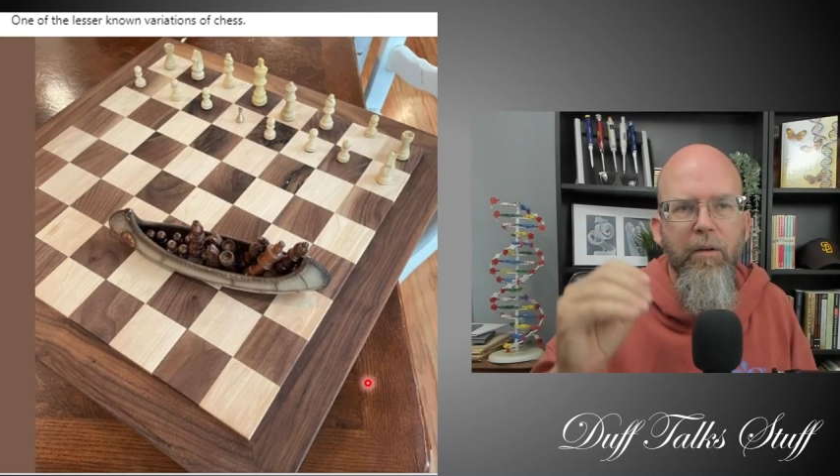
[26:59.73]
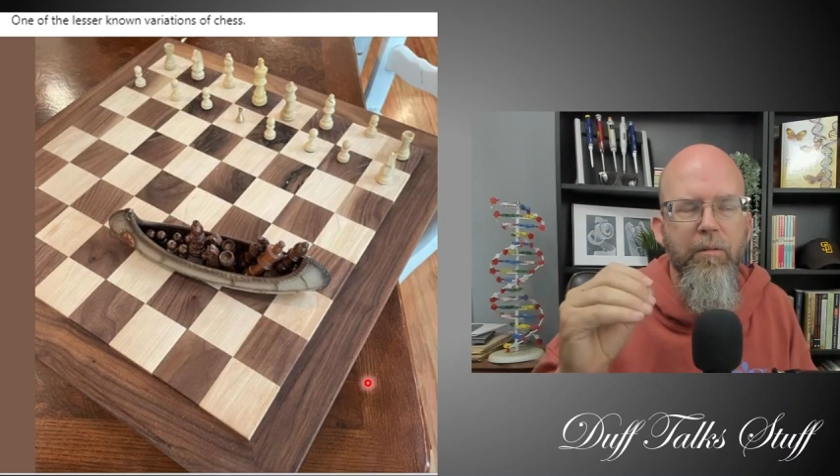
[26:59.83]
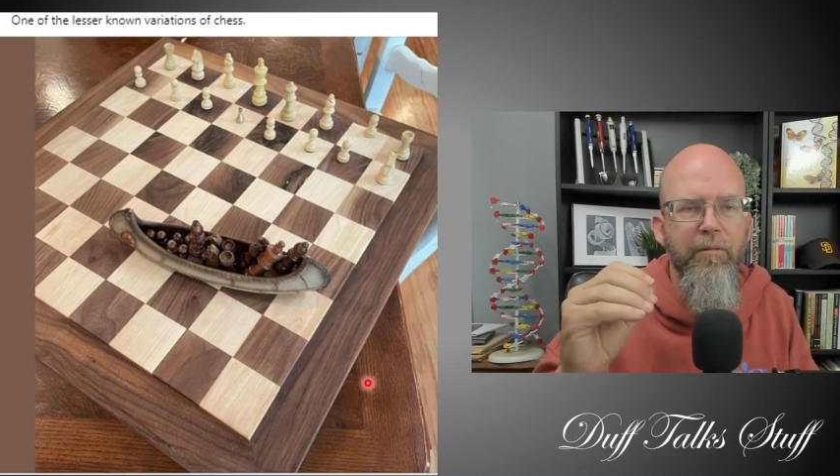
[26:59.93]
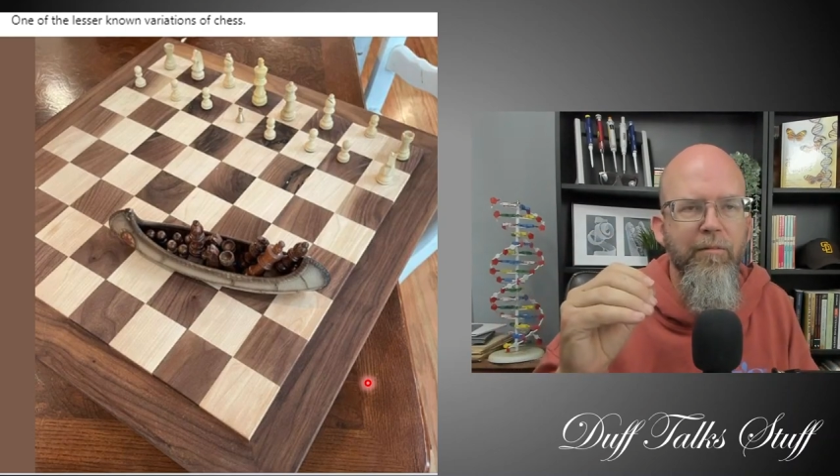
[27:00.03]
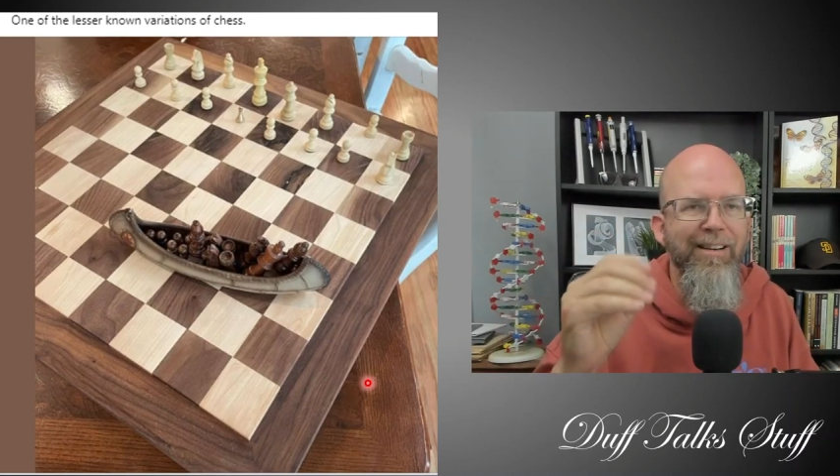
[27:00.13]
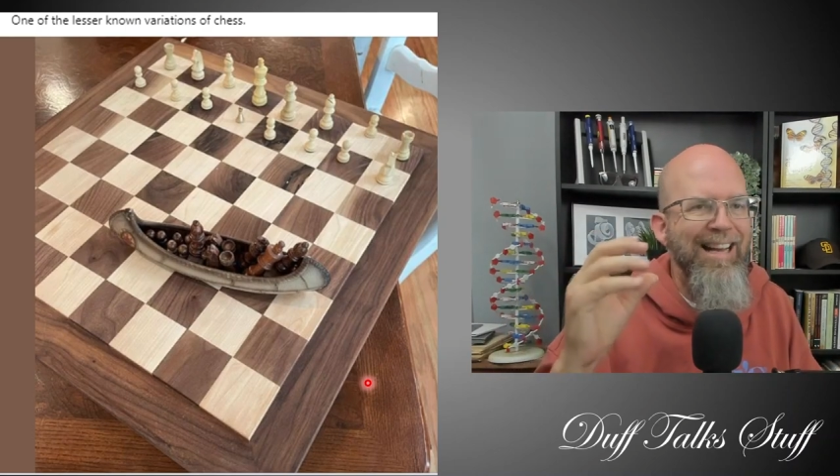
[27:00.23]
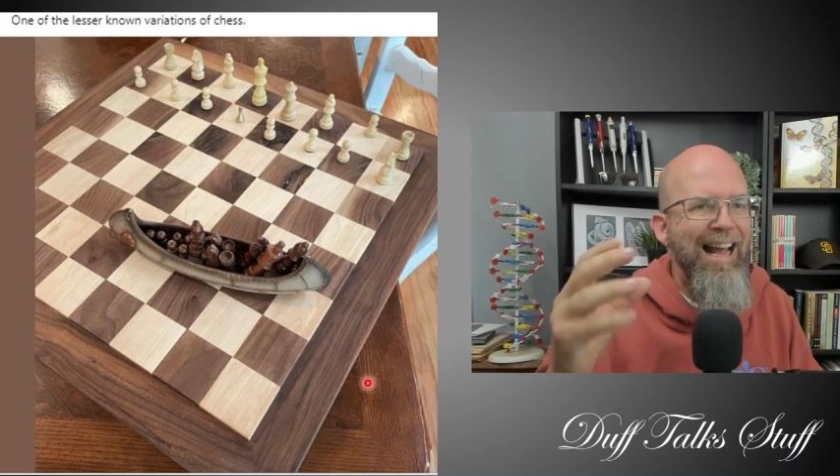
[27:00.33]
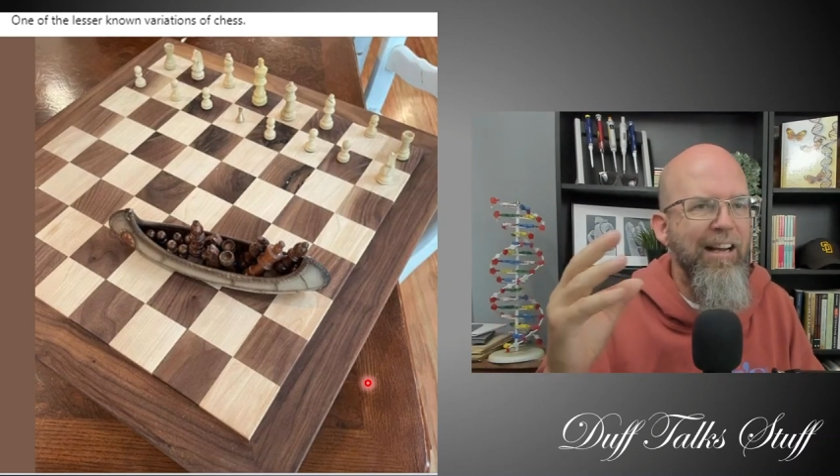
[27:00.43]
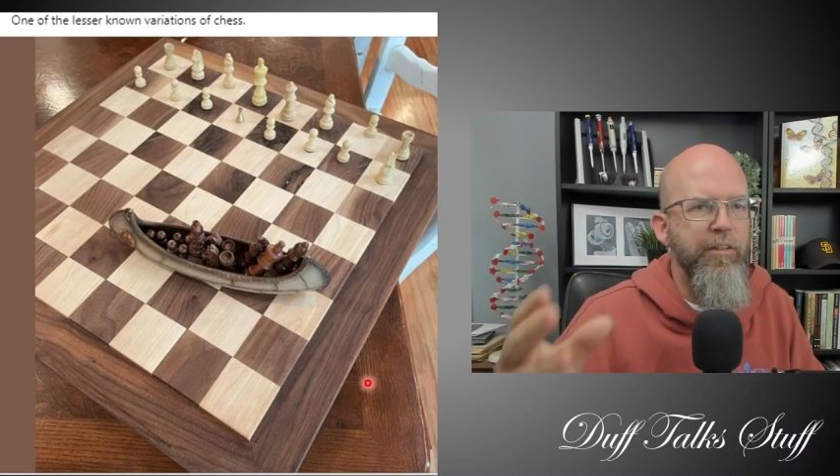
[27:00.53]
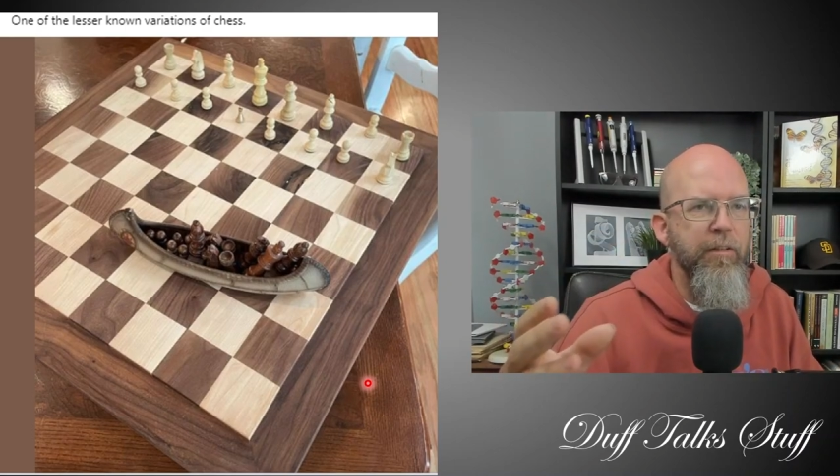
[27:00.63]
own
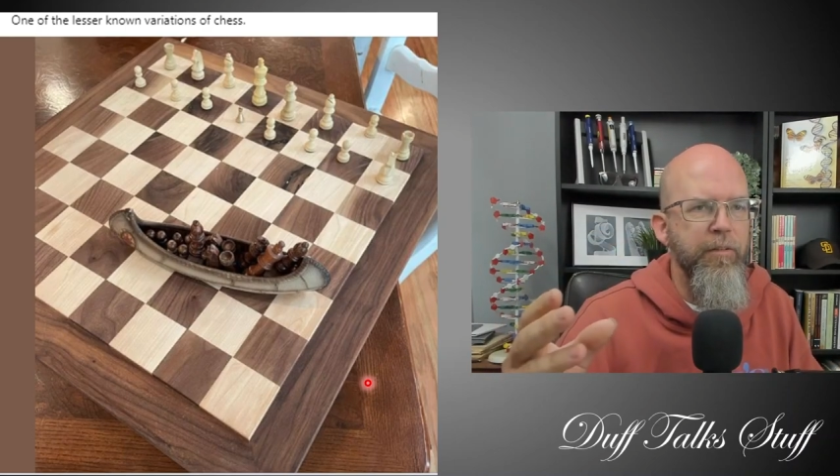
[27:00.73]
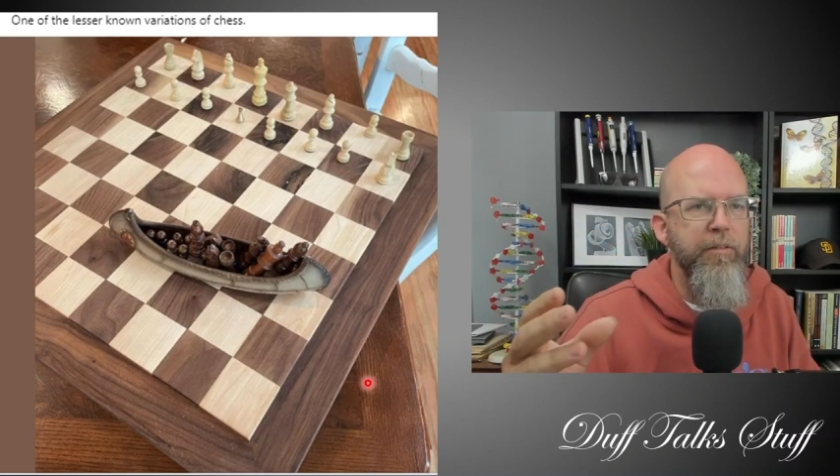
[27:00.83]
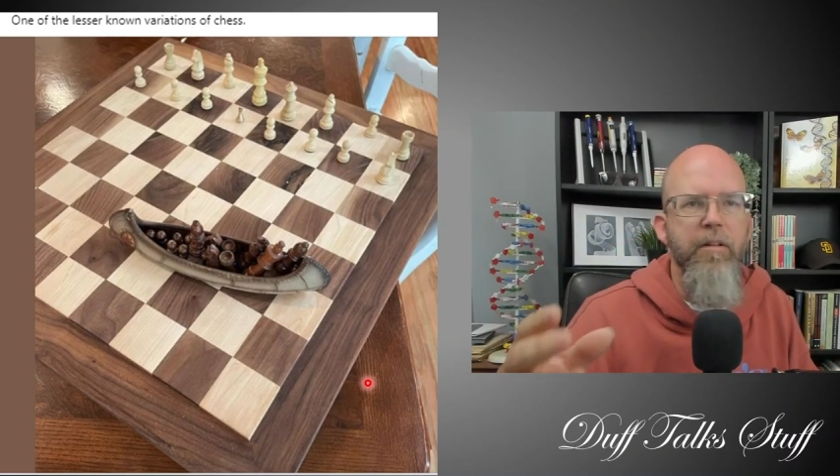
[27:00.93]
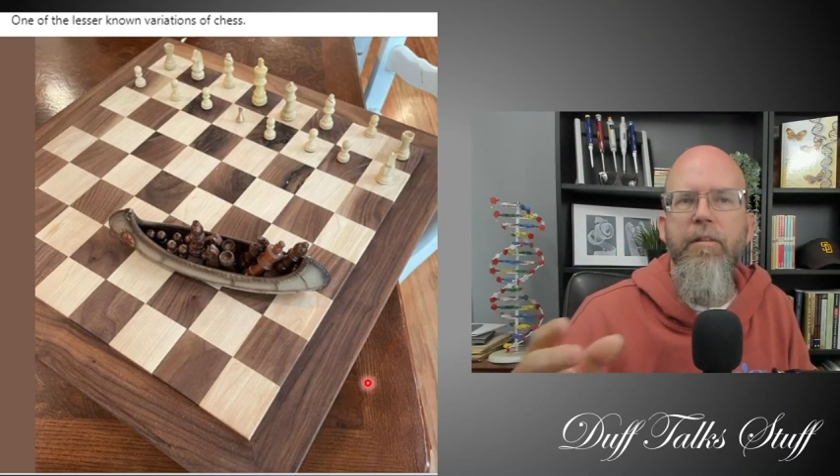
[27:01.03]
reactions to